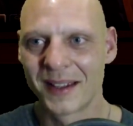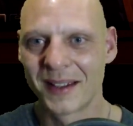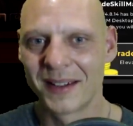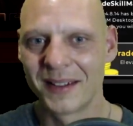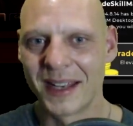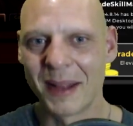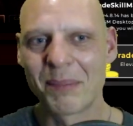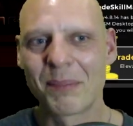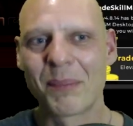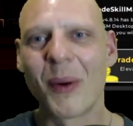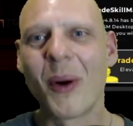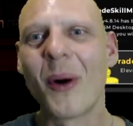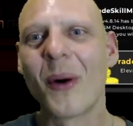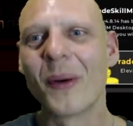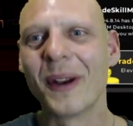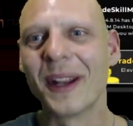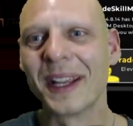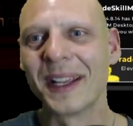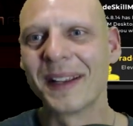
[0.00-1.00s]
not
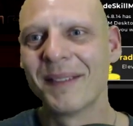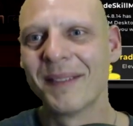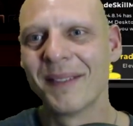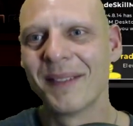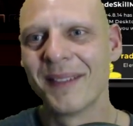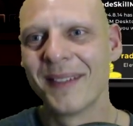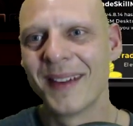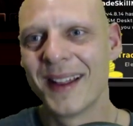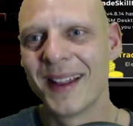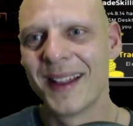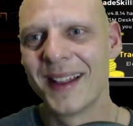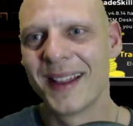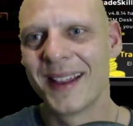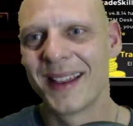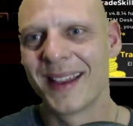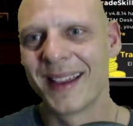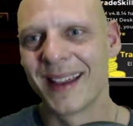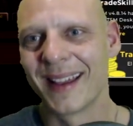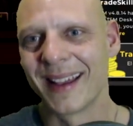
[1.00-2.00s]
boring.
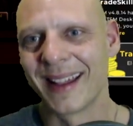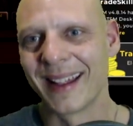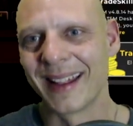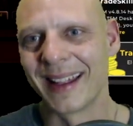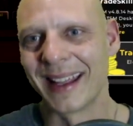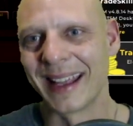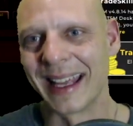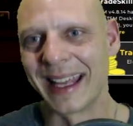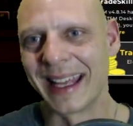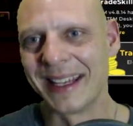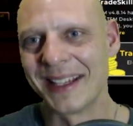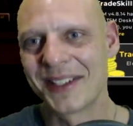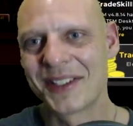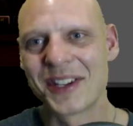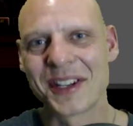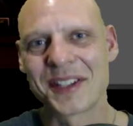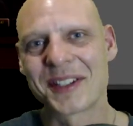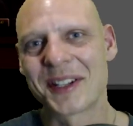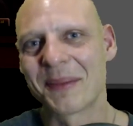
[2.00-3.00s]
It is
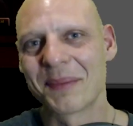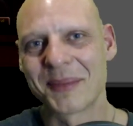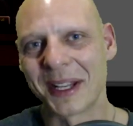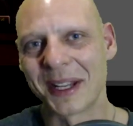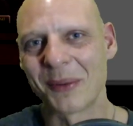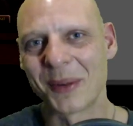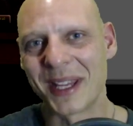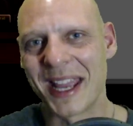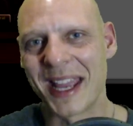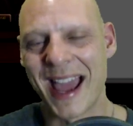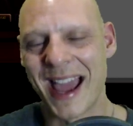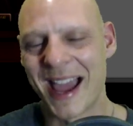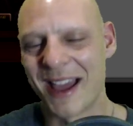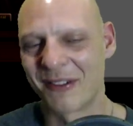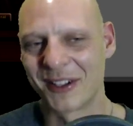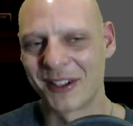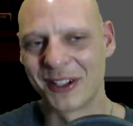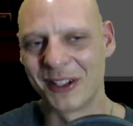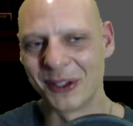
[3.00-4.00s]
just something we
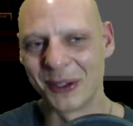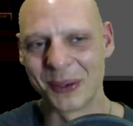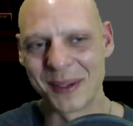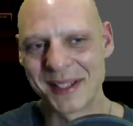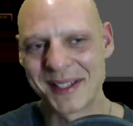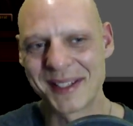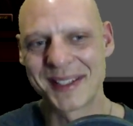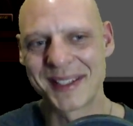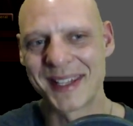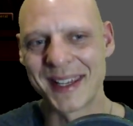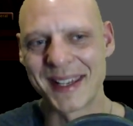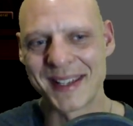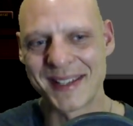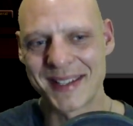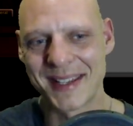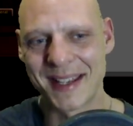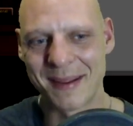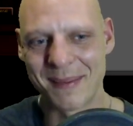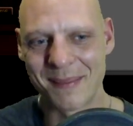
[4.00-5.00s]
have to do. It's
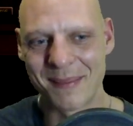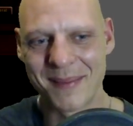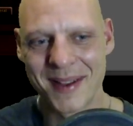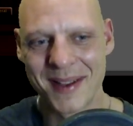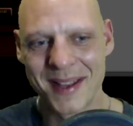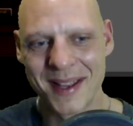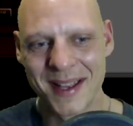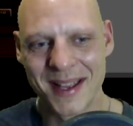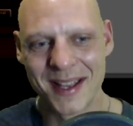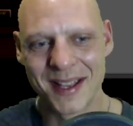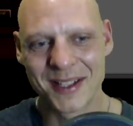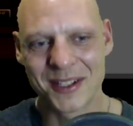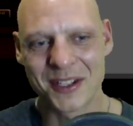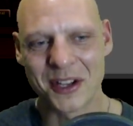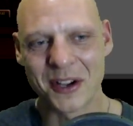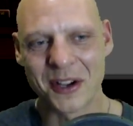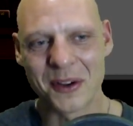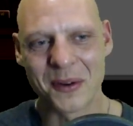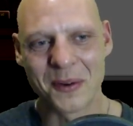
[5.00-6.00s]
TSM.
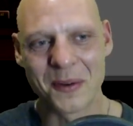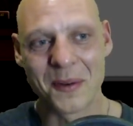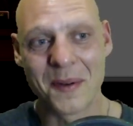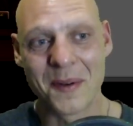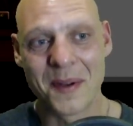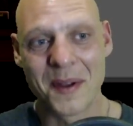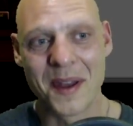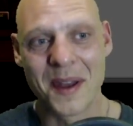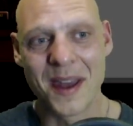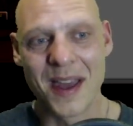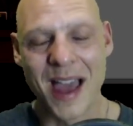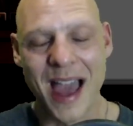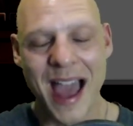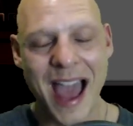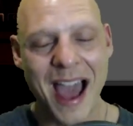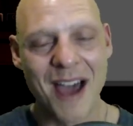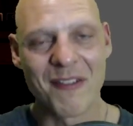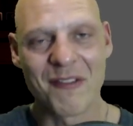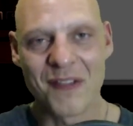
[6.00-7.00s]
So
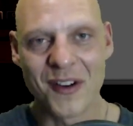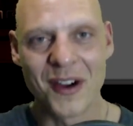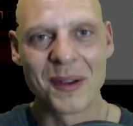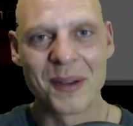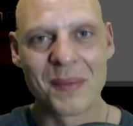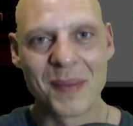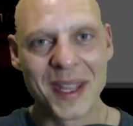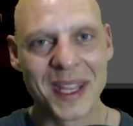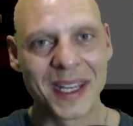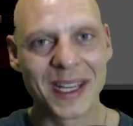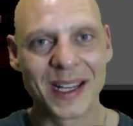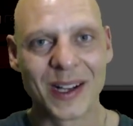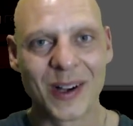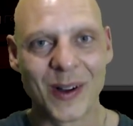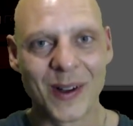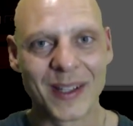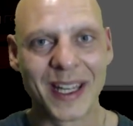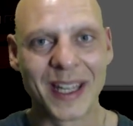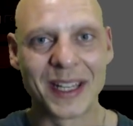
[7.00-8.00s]
have fun making
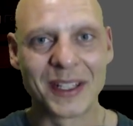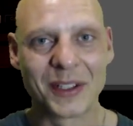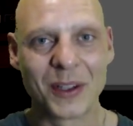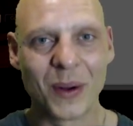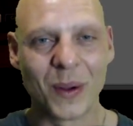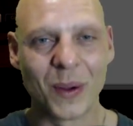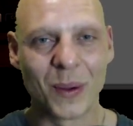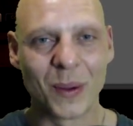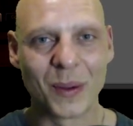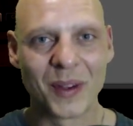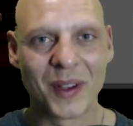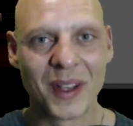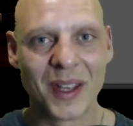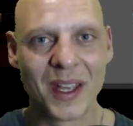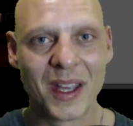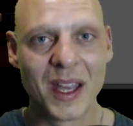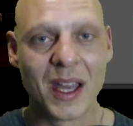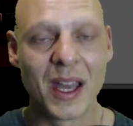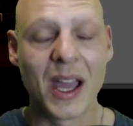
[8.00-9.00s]
all that gold.
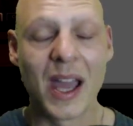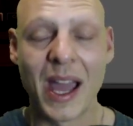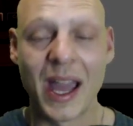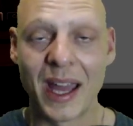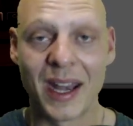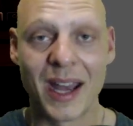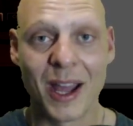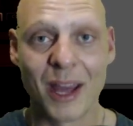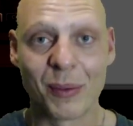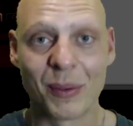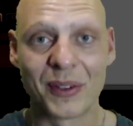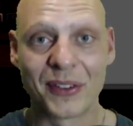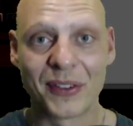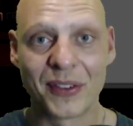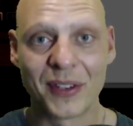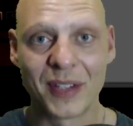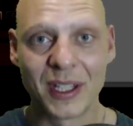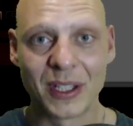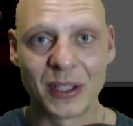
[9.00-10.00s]
And I will
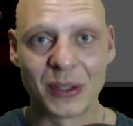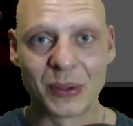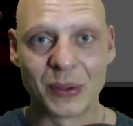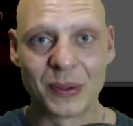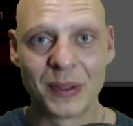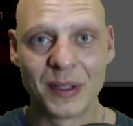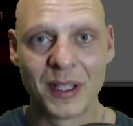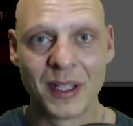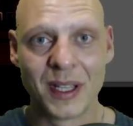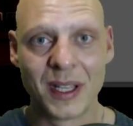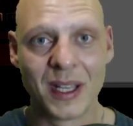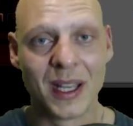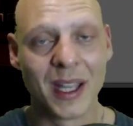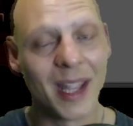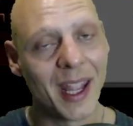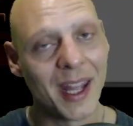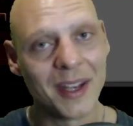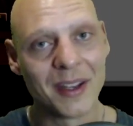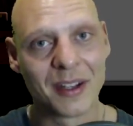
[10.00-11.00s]
see you
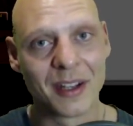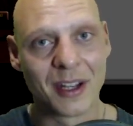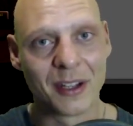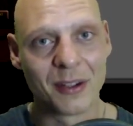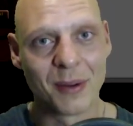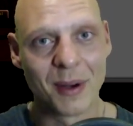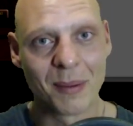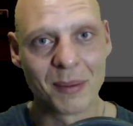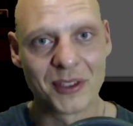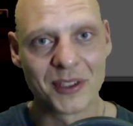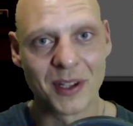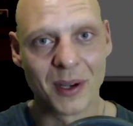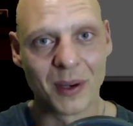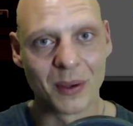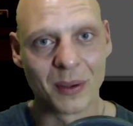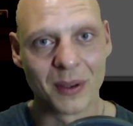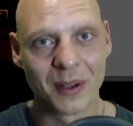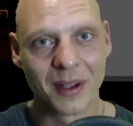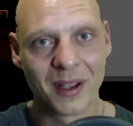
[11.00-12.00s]
in another
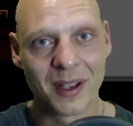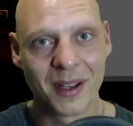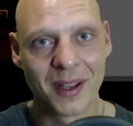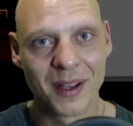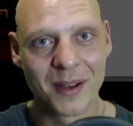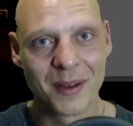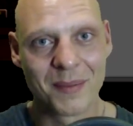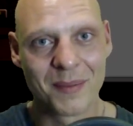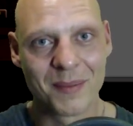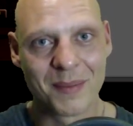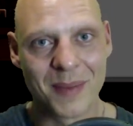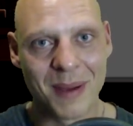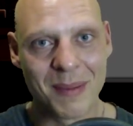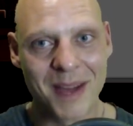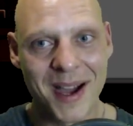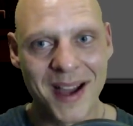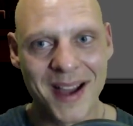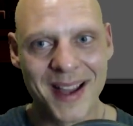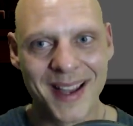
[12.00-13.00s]
episode.
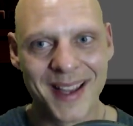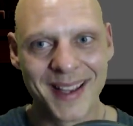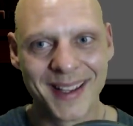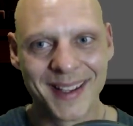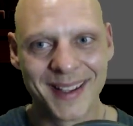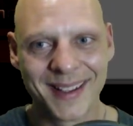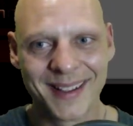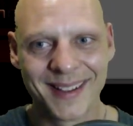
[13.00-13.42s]
Bye-bye.